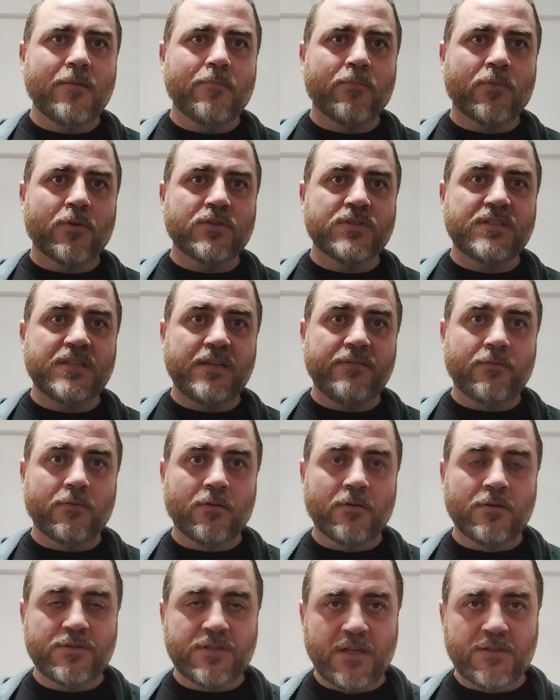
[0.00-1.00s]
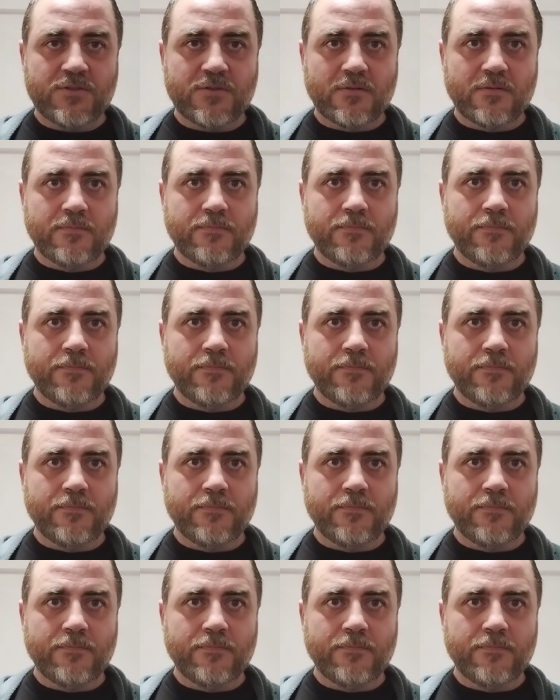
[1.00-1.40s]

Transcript: perceiver or judger.